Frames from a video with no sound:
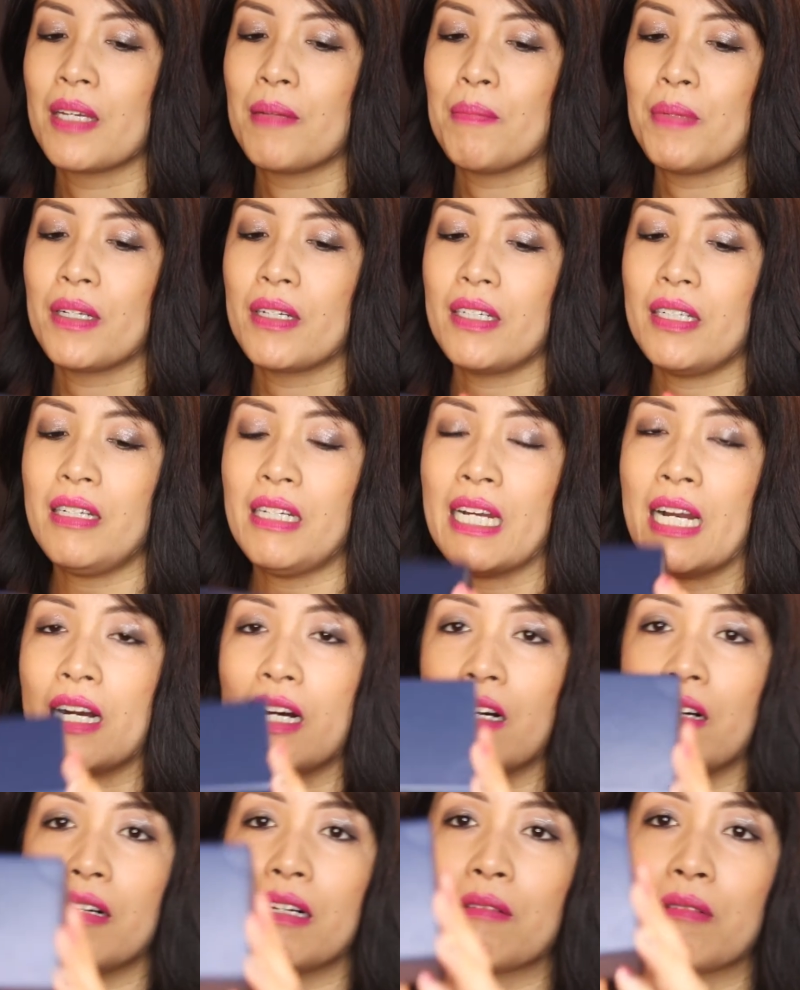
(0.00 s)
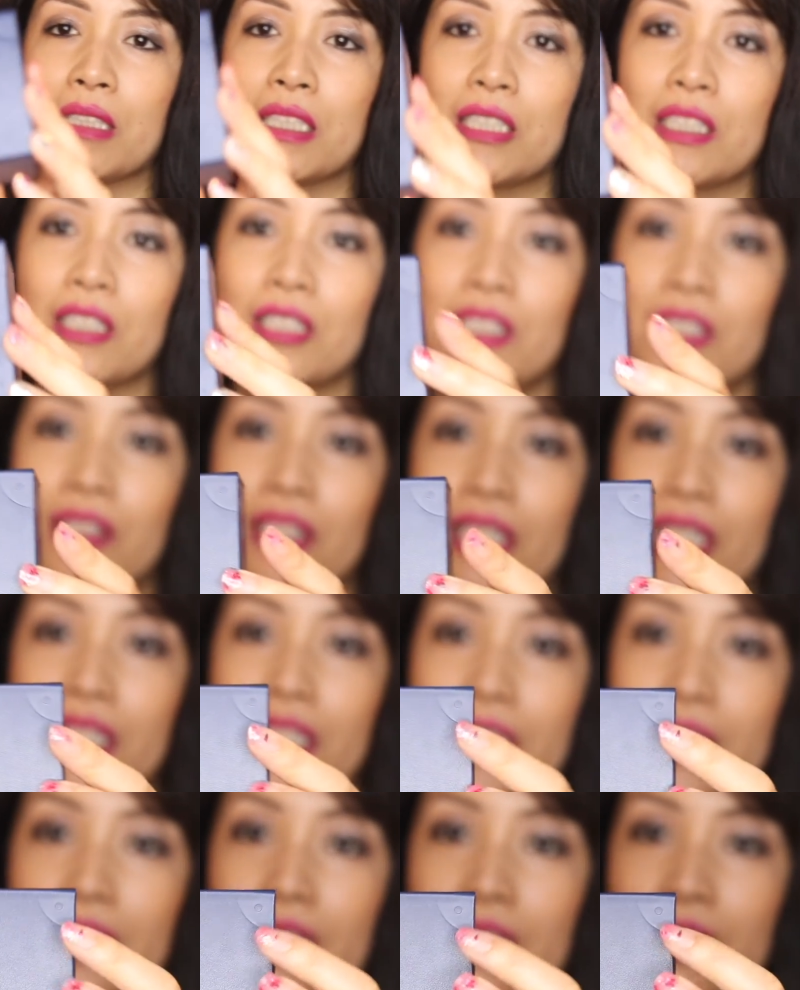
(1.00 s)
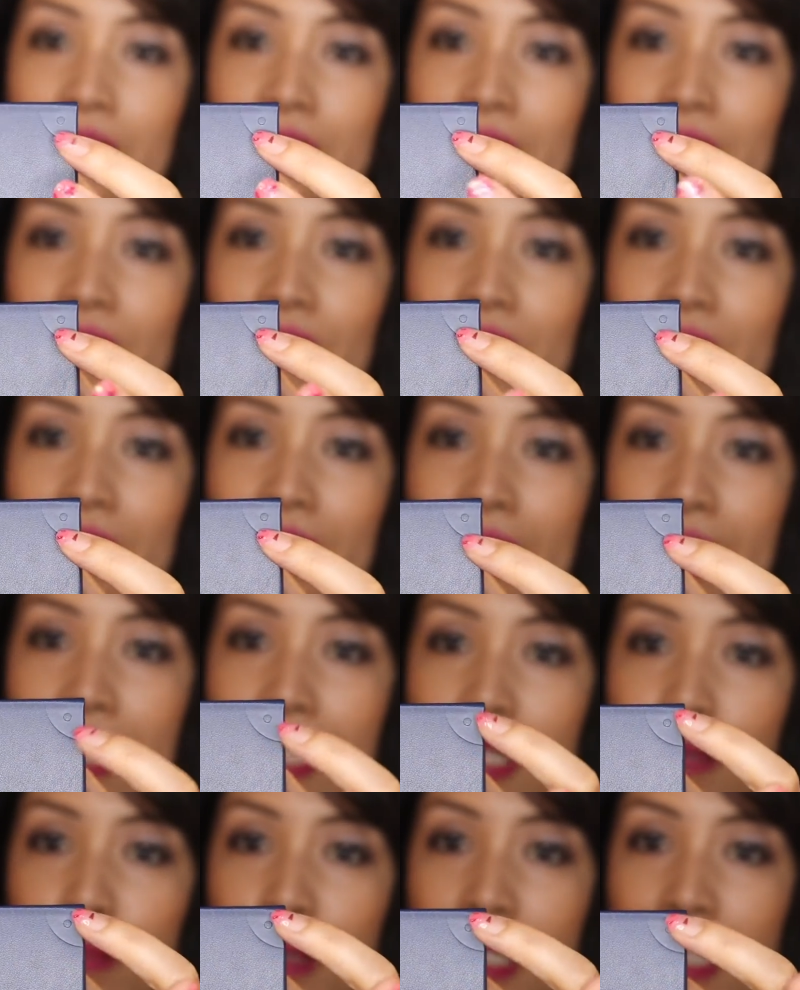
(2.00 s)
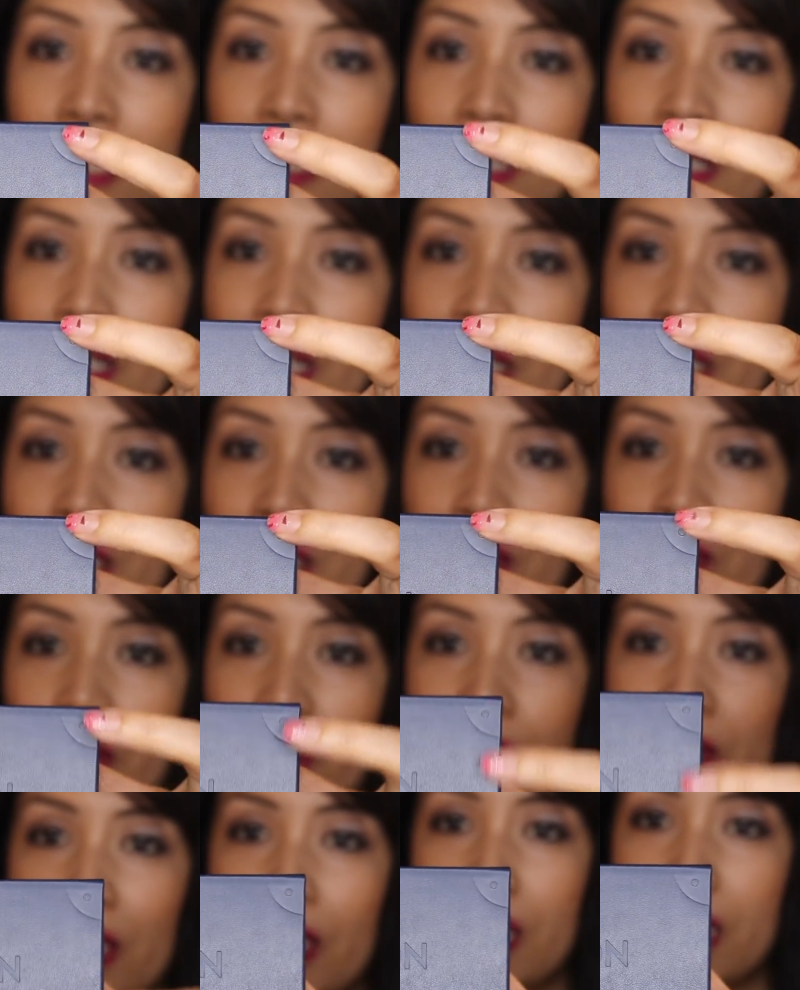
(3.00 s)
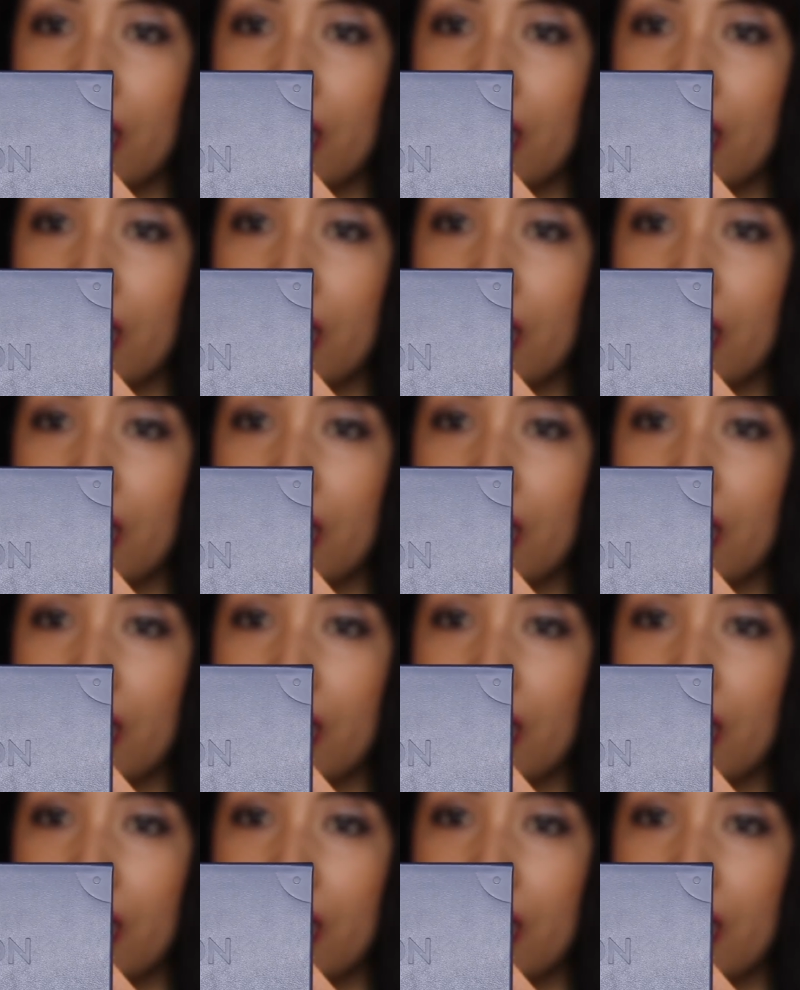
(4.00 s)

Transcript: But anyhow, I wanted to show you the details of the case because it has the rivets